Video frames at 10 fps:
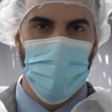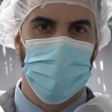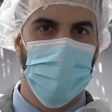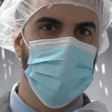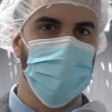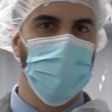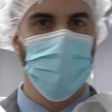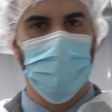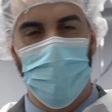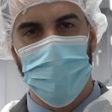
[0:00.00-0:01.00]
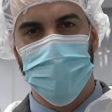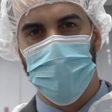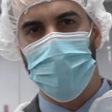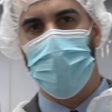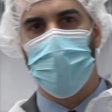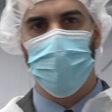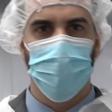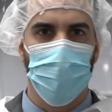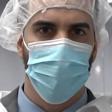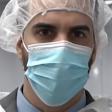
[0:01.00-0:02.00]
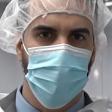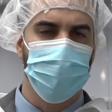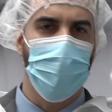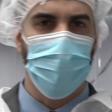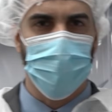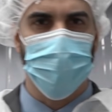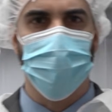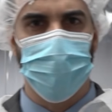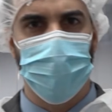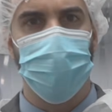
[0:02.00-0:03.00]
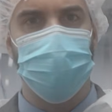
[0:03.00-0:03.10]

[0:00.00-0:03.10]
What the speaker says: I'm going to show you guys how we package some of the